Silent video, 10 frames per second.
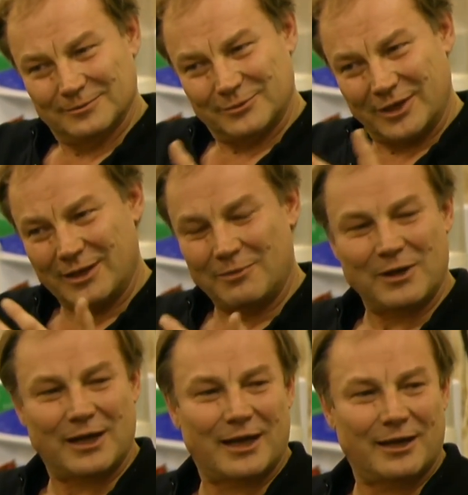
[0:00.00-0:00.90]
bring them
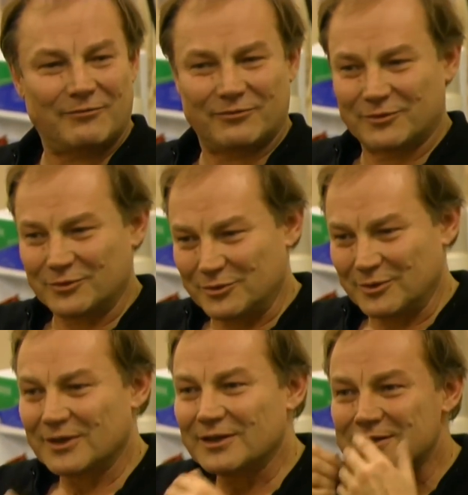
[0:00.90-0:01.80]
alive, to
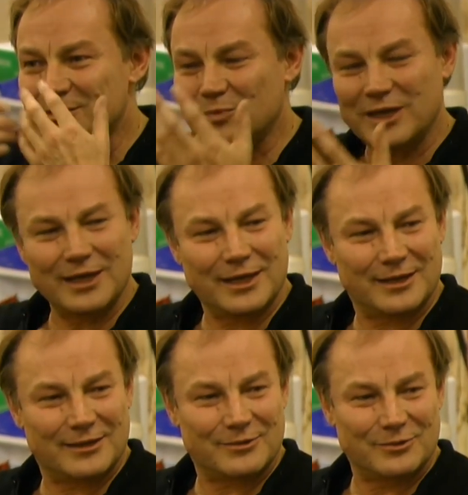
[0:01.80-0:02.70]

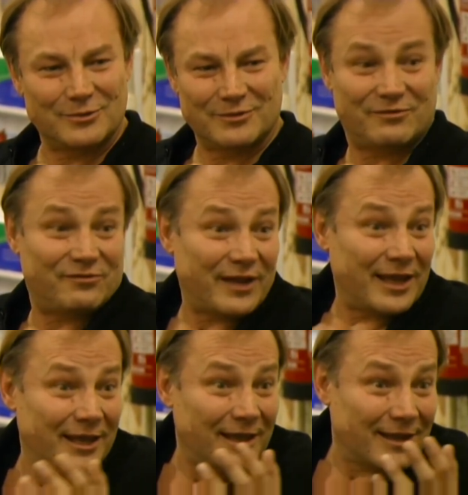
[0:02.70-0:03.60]
speak, to
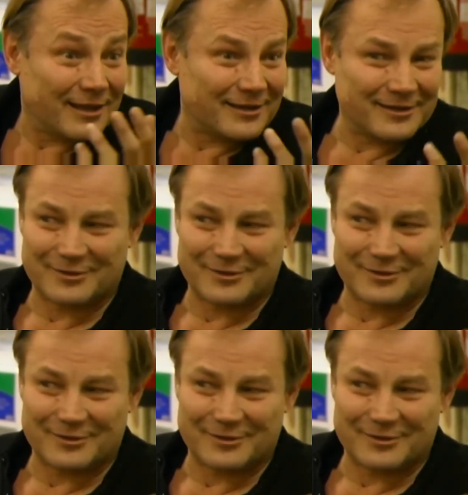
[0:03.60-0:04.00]
fake,